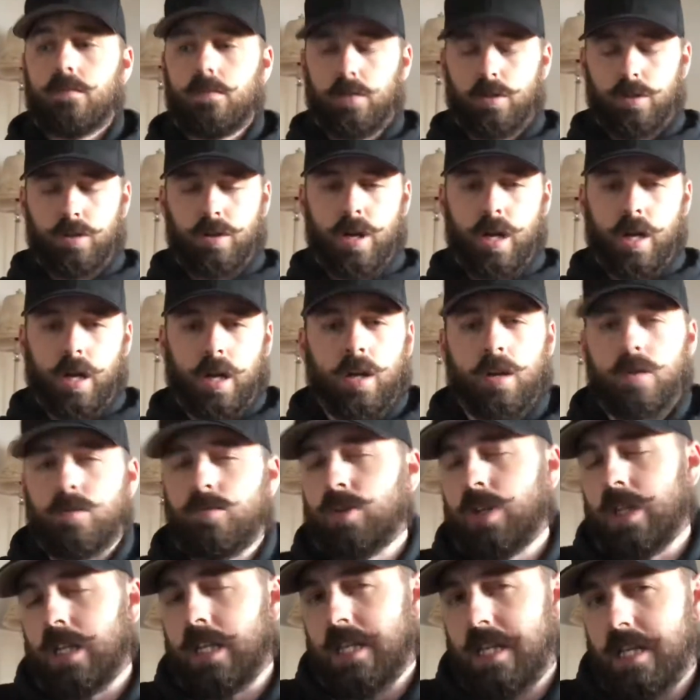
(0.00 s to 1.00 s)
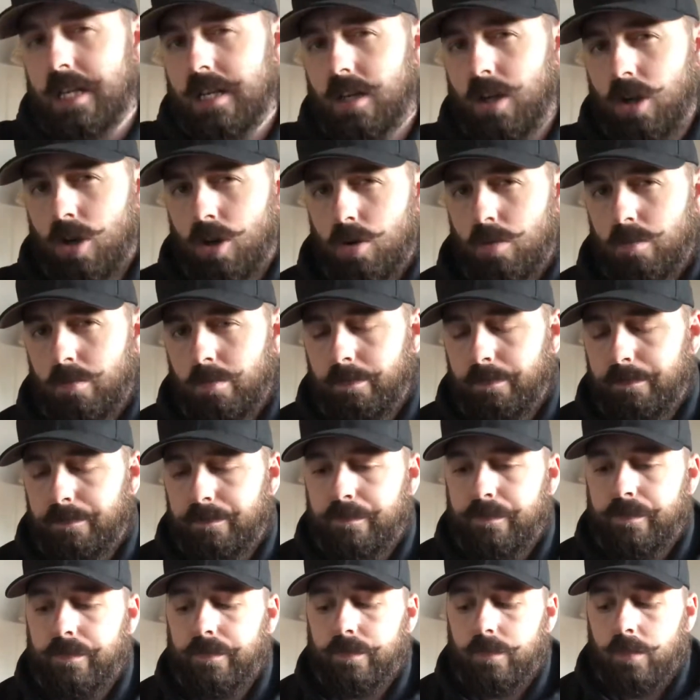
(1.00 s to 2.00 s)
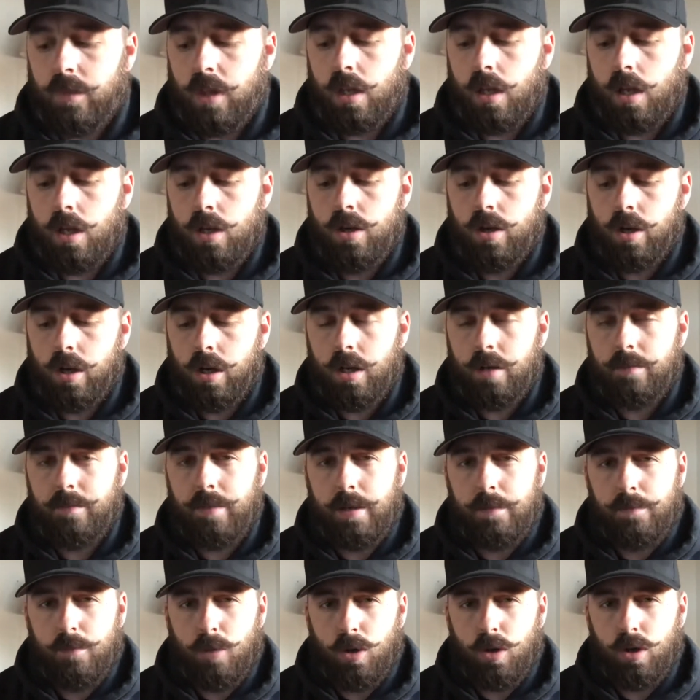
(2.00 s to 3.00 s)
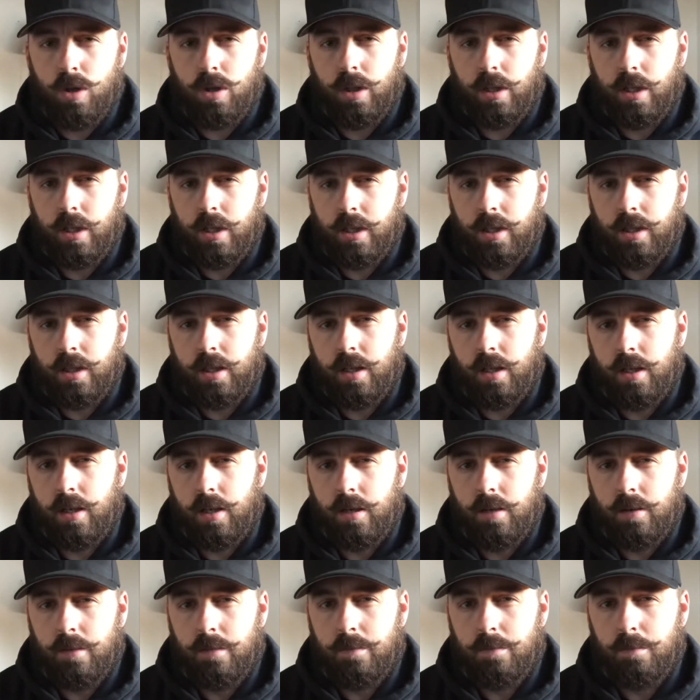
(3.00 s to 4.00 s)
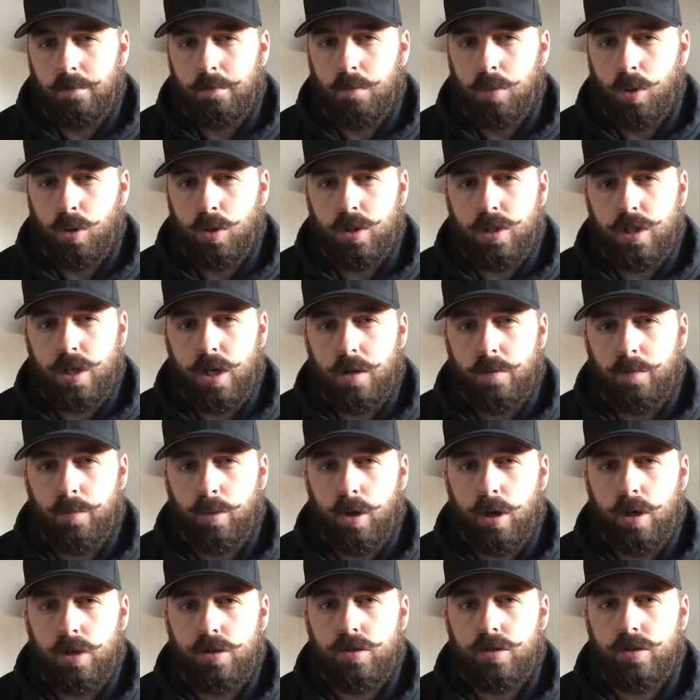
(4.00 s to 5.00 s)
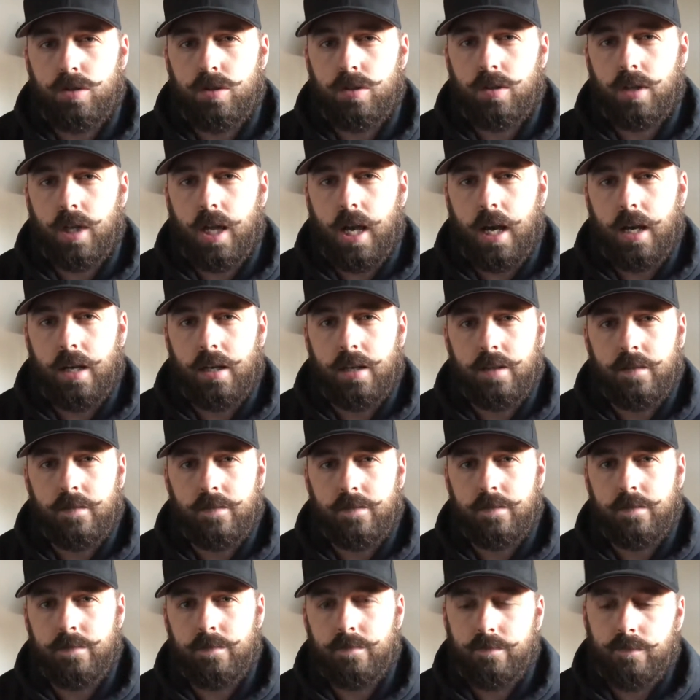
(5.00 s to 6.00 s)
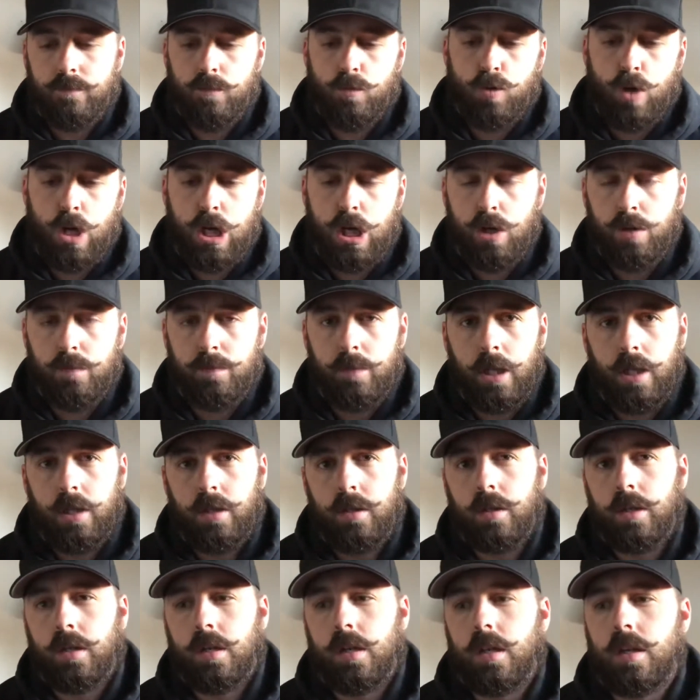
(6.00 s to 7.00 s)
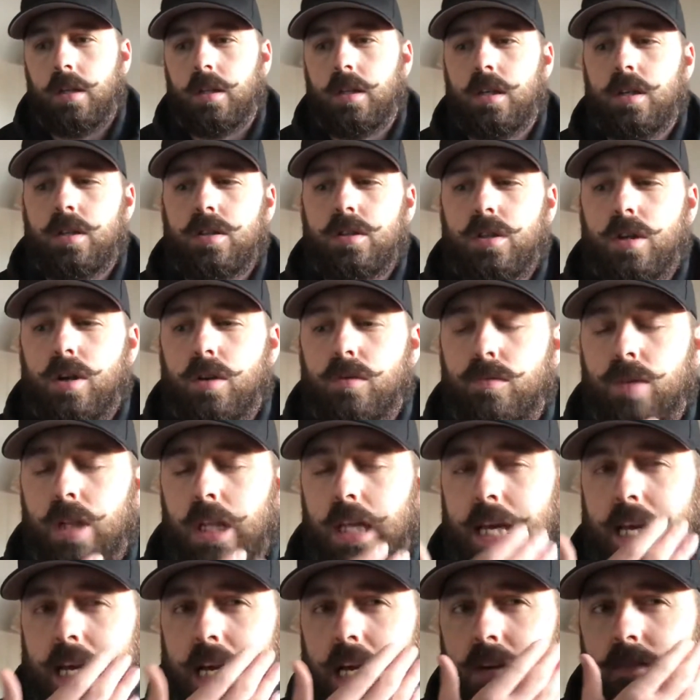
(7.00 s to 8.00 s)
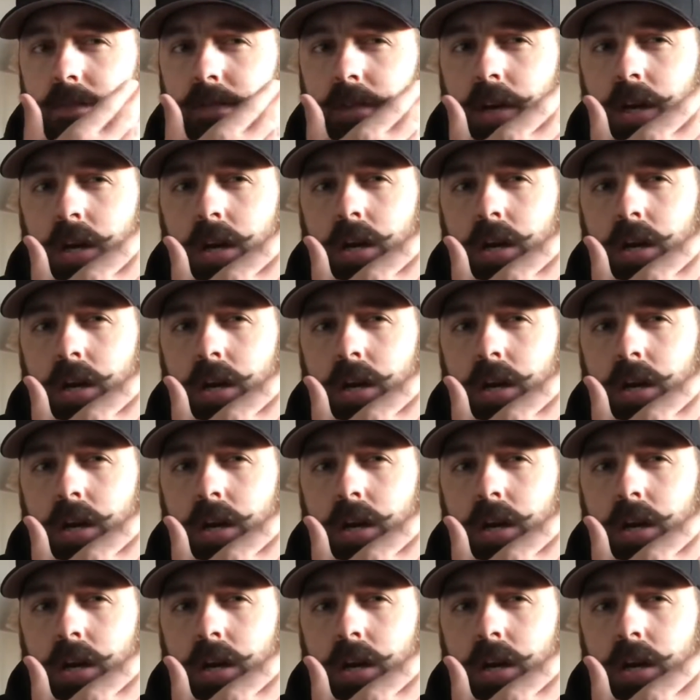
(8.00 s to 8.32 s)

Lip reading: you're not going to really need a comb. You're going to be more in like the boar's hair brush kind of realm, because you don't really have